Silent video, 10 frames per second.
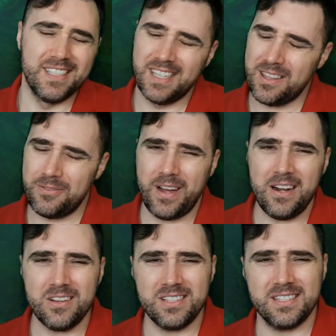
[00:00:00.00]
the
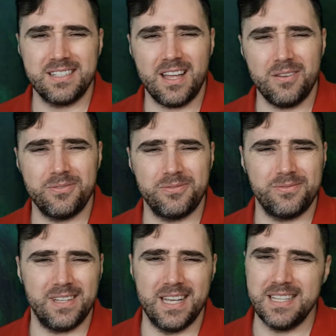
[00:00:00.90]
virus itself
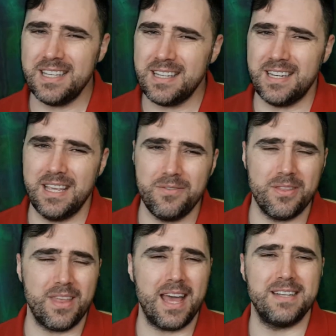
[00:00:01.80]
isn't
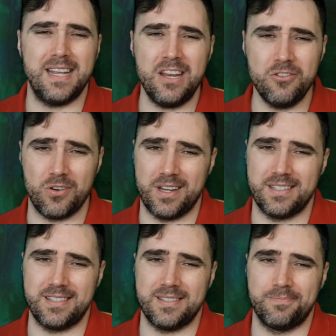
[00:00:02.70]
even that
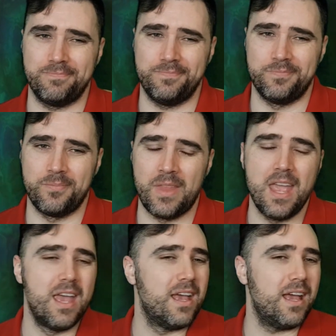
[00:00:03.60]
dangerous.
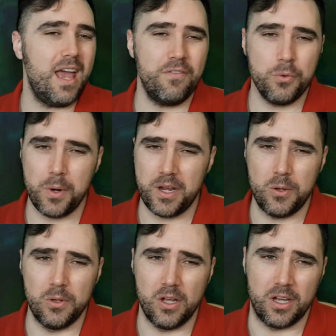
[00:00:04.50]
Everywhere
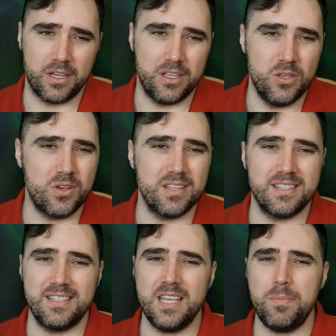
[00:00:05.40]
you look, you can
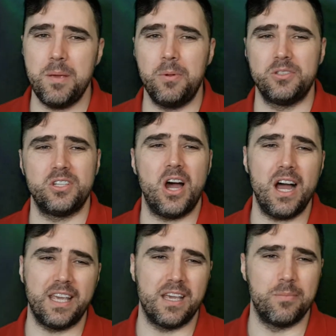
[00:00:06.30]
see people
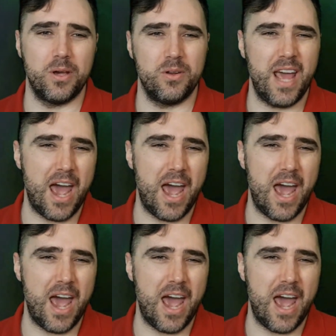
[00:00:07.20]
talking about